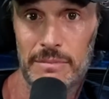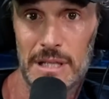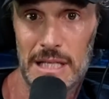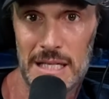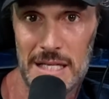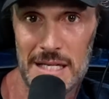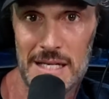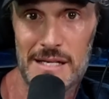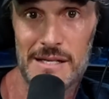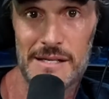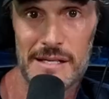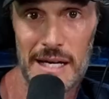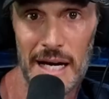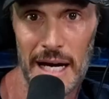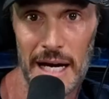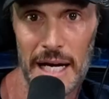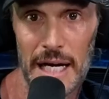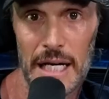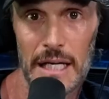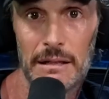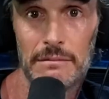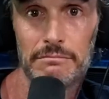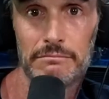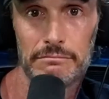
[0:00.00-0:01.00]
He
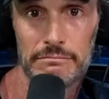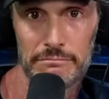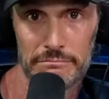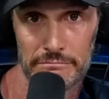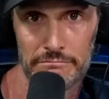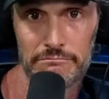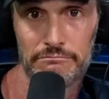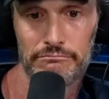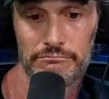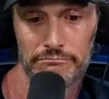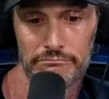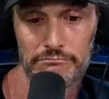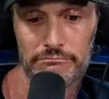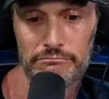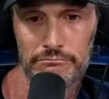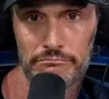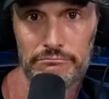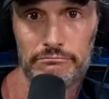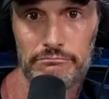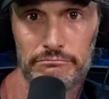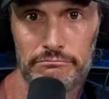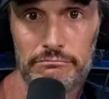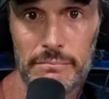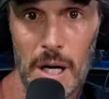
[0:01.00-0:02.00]
said,
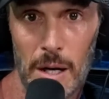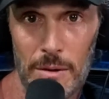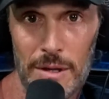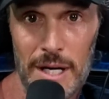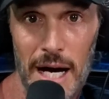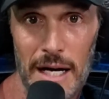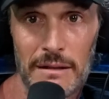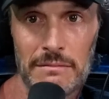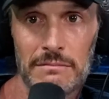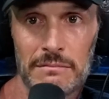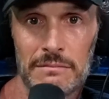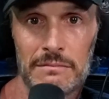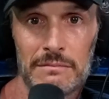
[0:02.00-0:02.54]
okay.